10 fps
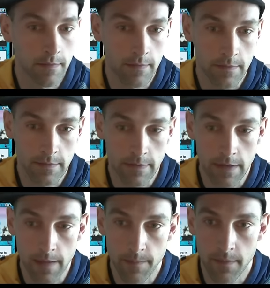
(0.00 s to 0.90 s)

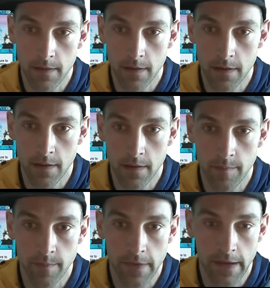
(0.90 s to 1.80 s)
Snap
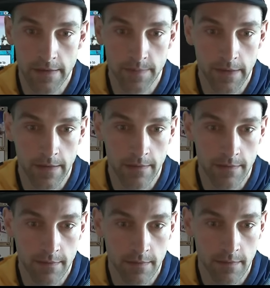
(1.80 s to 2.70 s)
the Axebane.
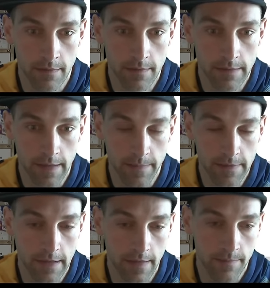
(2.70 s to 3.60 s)
Untap,
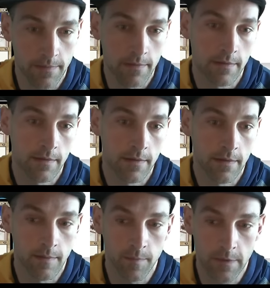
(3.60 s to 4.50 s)
untap.
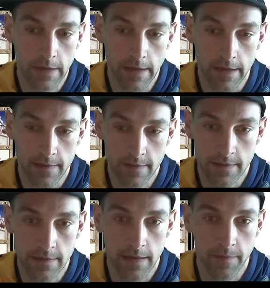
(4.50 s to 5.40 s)
Play
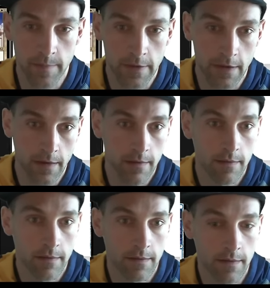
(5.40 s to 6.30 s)
Sunscape Familiar.
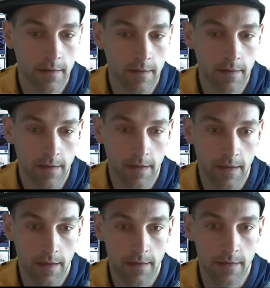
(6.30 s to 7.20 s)

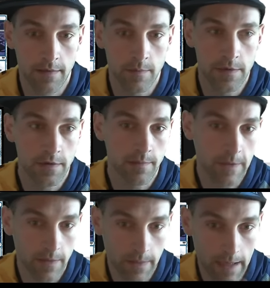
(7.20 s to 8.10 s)
And we should
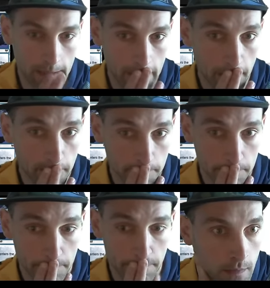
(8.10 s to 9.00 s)
be okay now.
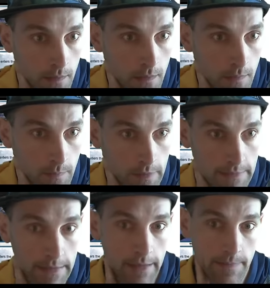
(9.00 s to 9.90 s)

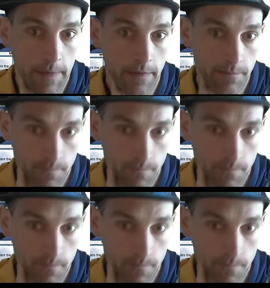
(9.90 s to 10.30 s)
Lazy Axebane.